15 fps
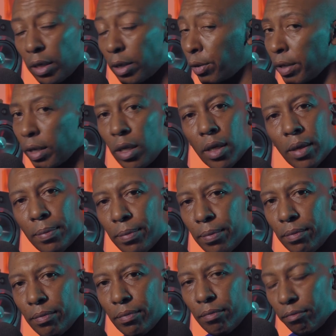no income,
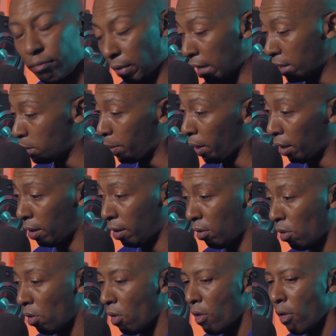that's bad,
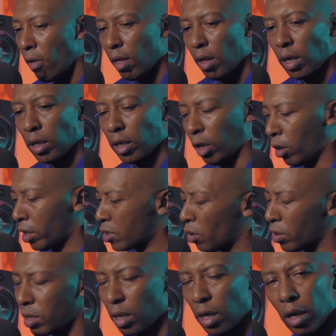you know. So
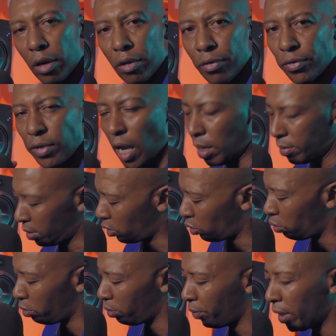it's a lot of times that
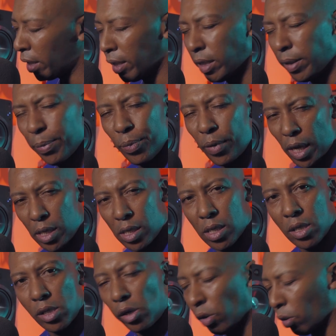you're really
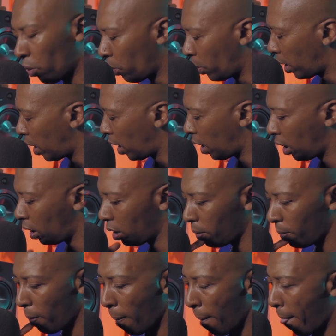depressed, you know, and
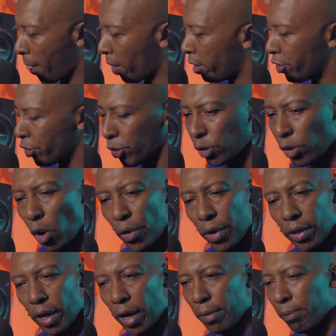you go
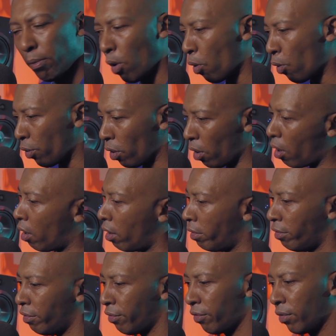in that mode
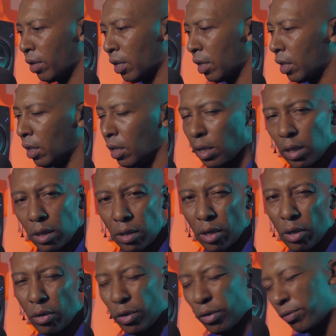of, you
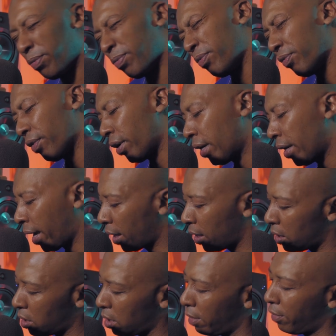know, you're very
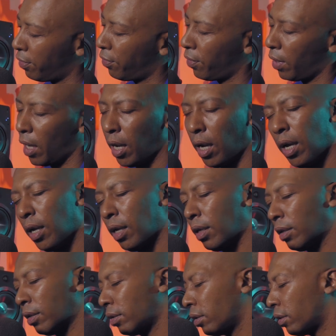negative,
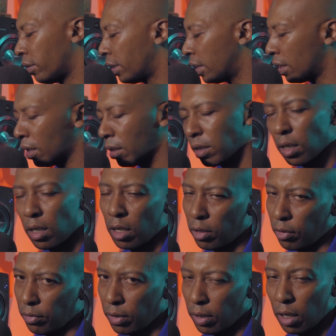and you know, that's a lot
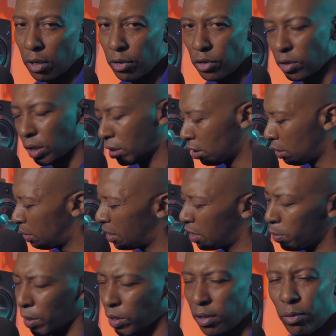of stress. And I mean,
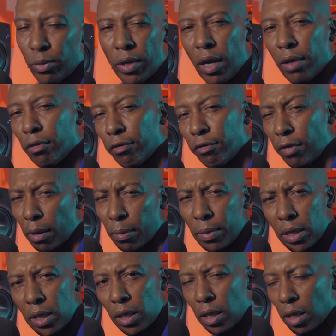especially when you have a
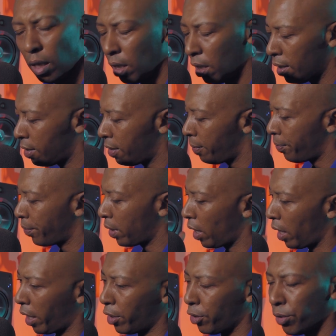family
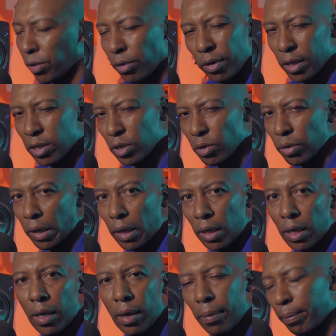and you know there's no
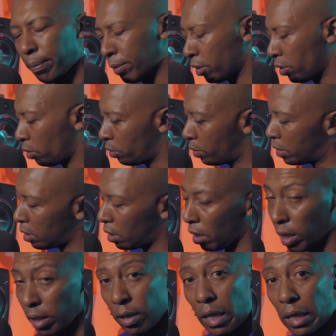income, you know, it's a
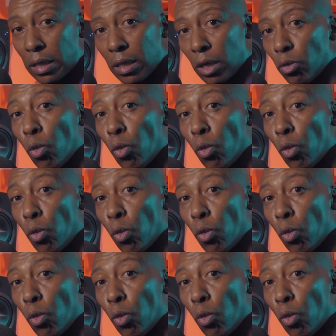lot of things that